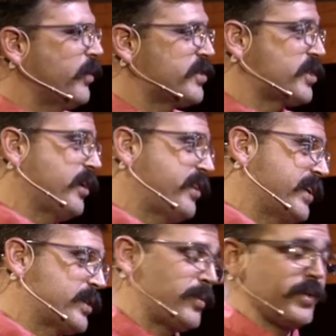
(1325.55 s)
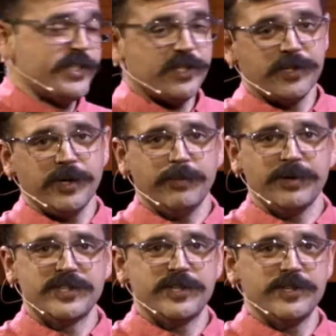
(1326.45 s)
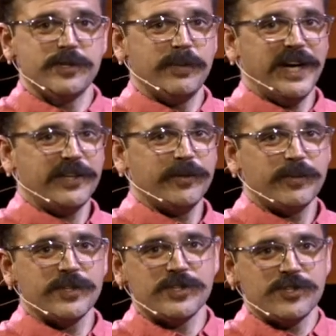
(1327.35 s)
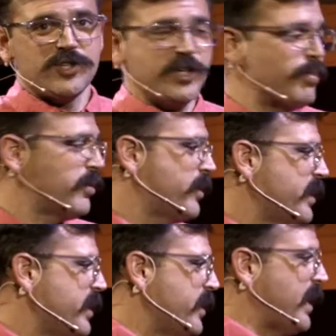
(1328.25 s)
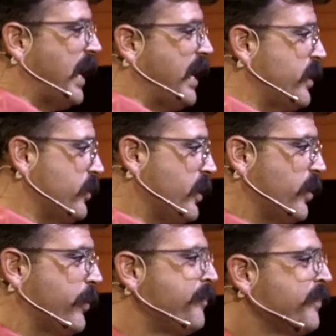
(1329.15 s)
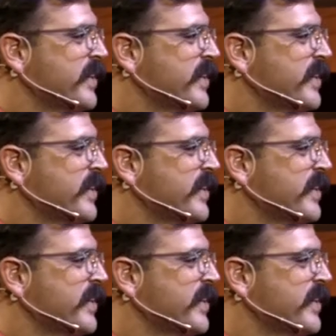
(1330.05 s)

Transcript: Or Saul thinks, well, this is a great place to use the bathroom because the sheep are already here. I don't know.